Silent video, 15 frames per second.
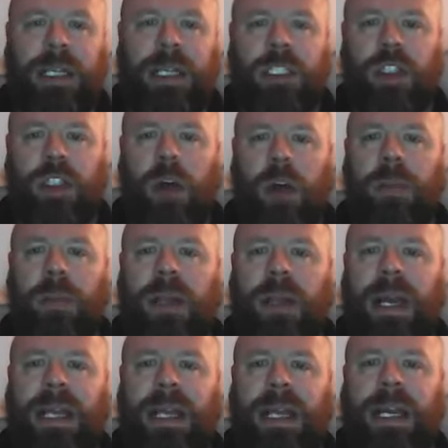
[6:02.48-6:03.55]
is stopping
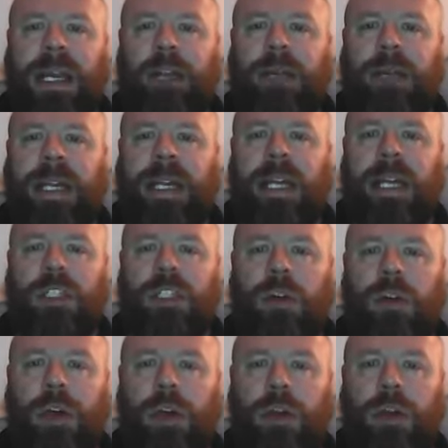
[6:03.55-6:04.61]
any kind of
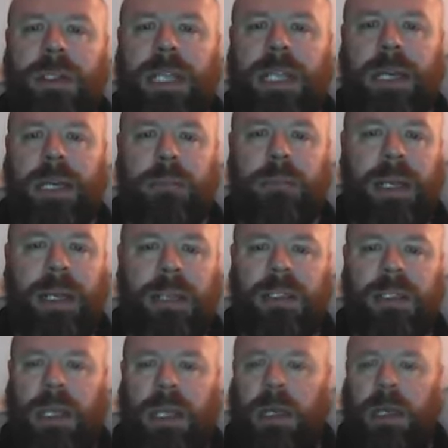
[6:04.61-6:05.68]
radiational cooling taking
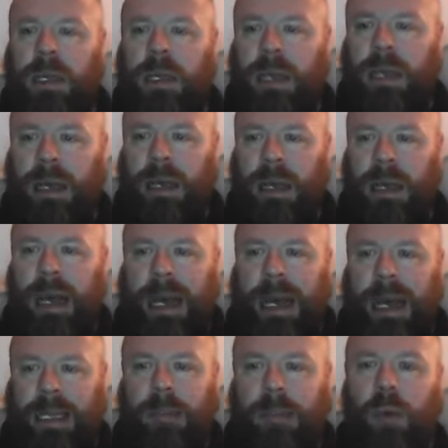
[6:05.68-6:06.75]
place at the